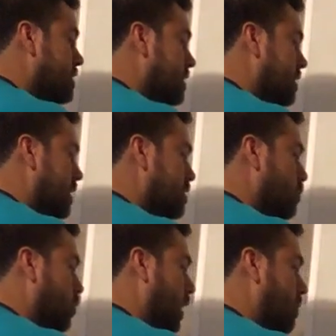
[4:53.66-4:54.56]
a
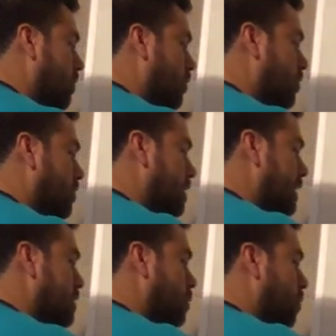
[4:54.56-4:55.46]
decimal, I move the
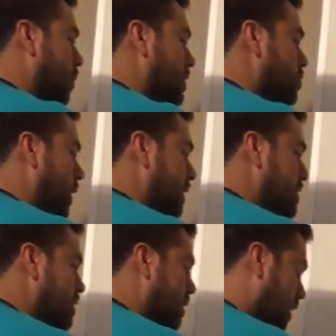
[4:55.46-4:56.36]
decimal point
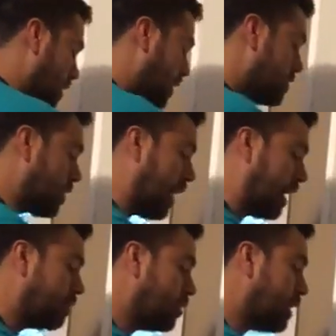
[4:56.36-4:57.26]
twice. So
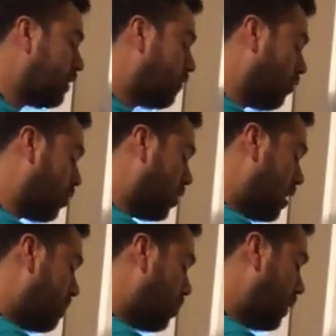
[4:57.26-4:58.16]
I'm looking for
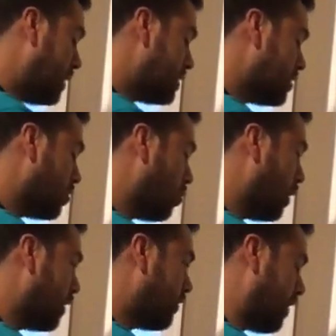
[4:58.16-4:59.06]

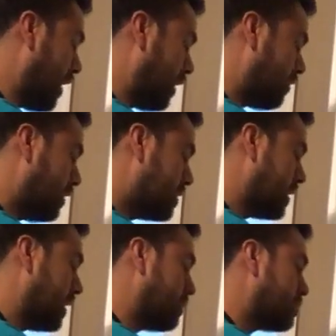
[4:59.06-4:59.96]
0.015
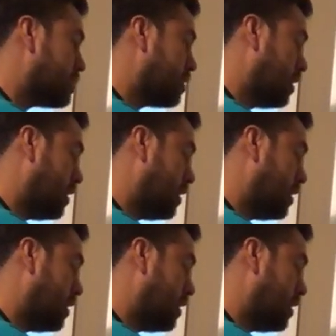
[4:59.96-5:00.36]
times